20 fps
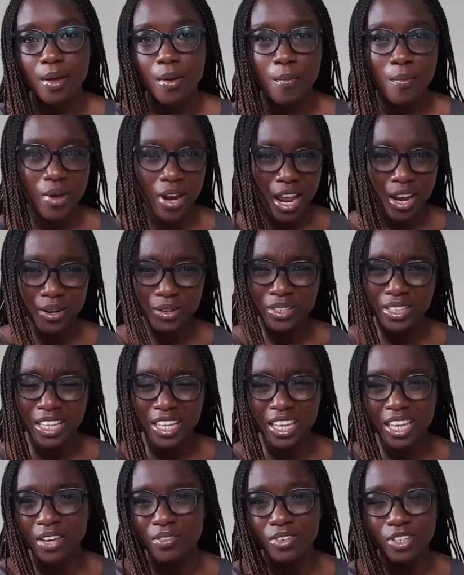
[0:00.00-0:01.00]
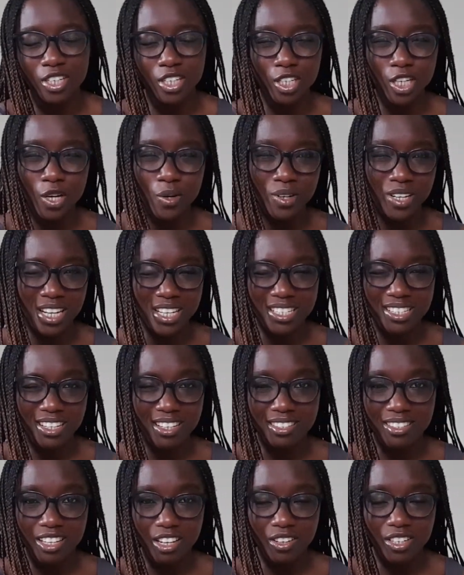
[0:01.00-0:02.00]
But I don't think even the new one has
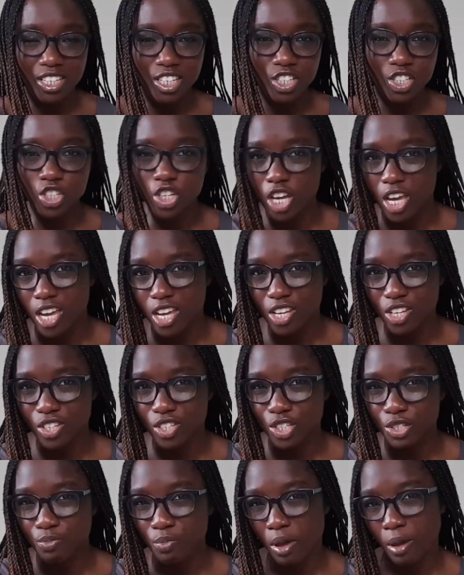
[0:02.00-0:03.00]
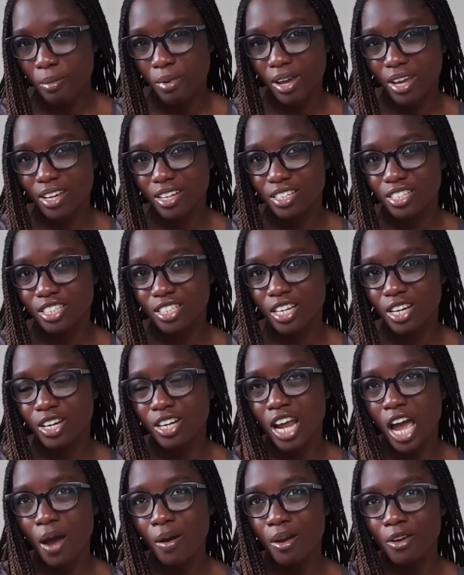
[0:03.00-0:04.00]
necessarily changed my mind on
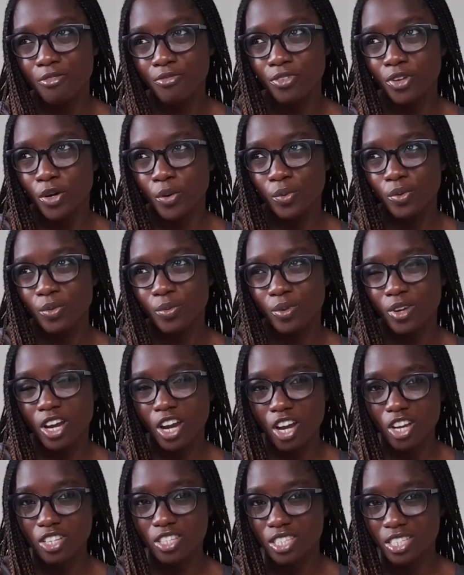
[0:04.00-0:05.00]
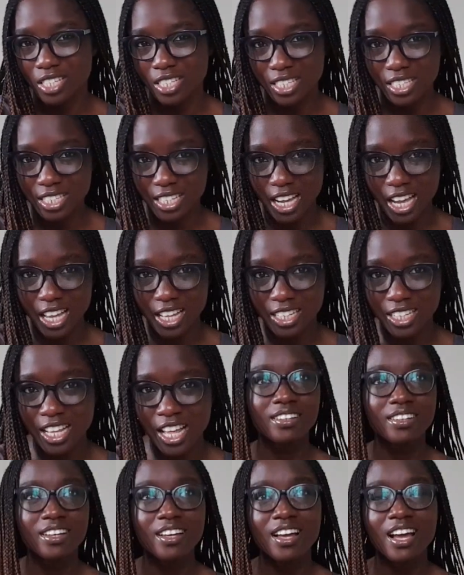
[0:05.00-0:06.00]
how I feel with regards to the style.
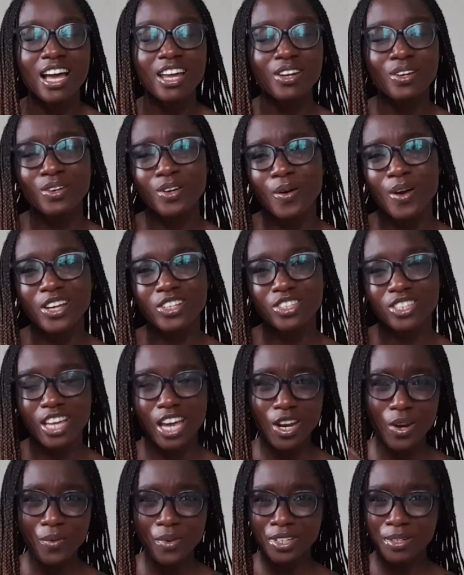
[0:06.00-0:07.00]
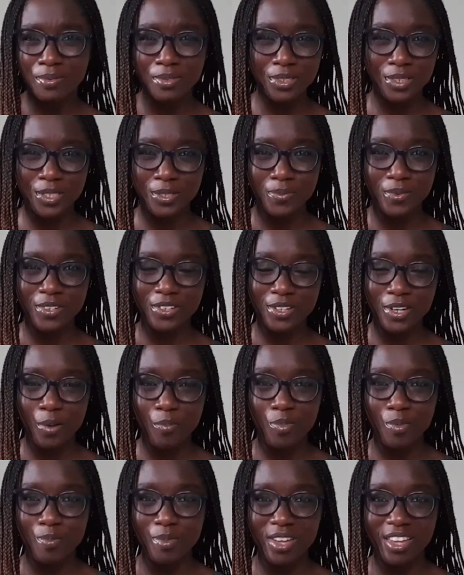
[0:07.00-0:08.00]
I don't know, I just kind of want them to switch it
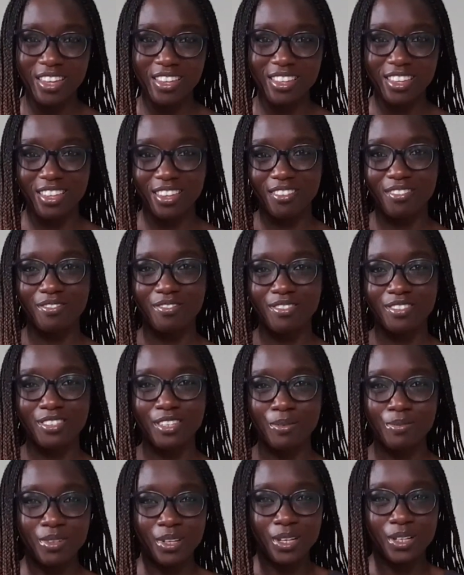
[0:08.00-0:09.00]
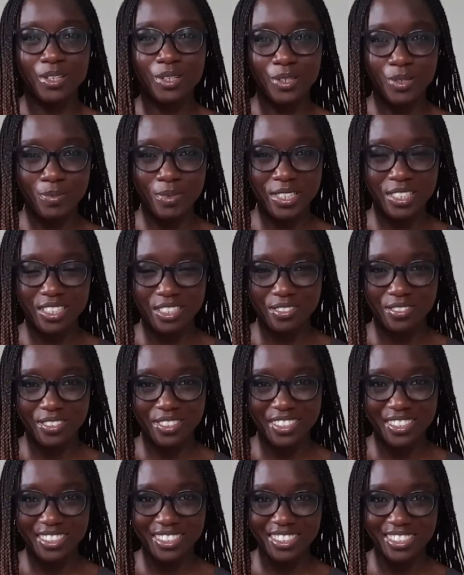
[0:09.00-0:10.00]
up a bit and give something a little bit different.